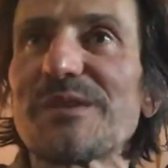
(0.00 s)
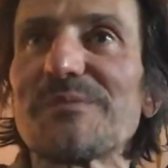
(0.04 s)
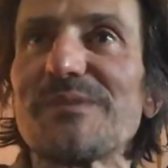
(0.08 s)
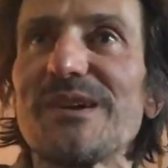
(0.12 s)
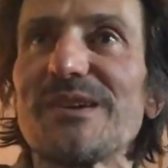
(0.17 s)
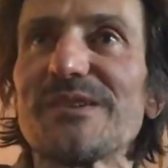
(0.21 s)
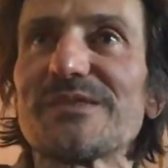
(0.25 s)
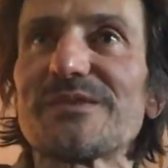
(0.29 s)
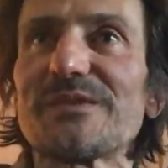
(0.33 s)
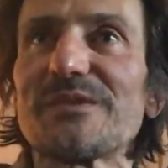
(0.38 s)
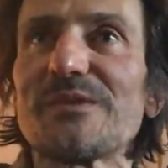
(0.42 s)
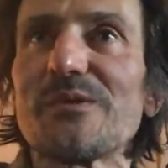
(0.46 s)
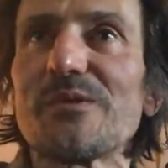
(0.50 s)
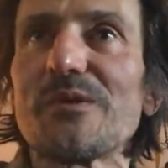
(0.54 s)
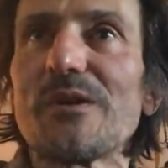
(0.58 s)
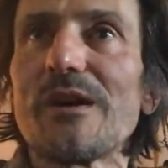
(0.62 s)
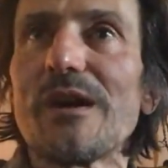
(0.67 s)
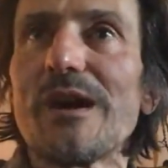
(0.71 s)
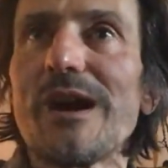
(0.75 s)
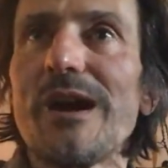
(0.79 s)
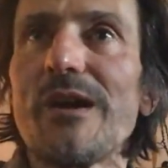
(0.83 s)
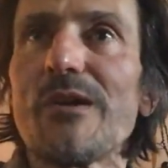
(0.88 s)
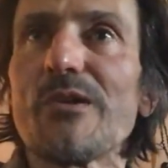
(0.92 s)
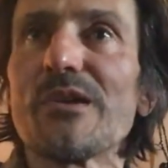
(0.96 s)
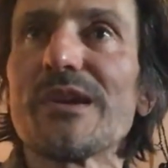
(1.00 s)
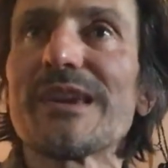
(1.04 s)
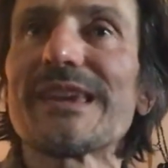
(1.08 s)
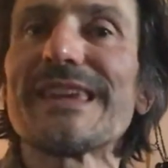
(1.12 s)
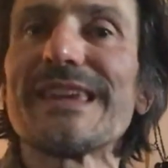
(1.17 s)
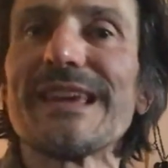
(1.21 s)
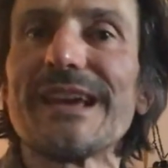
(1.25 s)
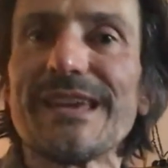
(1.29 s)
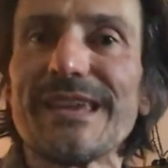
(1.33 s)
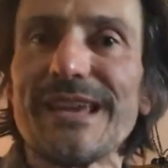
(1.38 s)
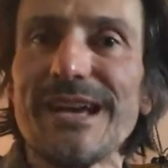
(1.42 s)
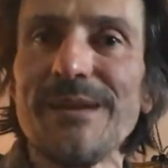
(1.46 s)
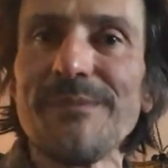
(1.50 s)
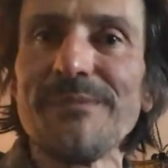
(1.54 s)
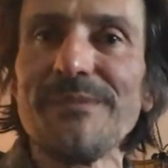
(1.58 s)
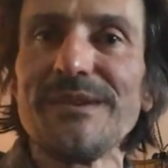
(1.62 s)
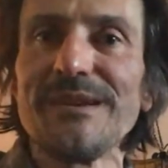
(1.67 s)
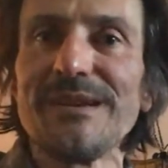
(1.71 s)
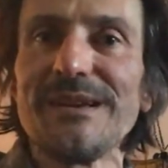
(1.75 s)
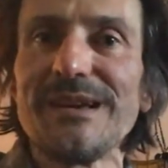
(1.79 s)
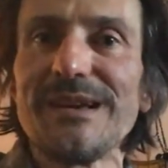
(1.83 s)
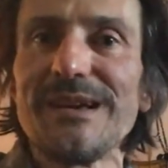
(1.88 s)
about how lucky I am.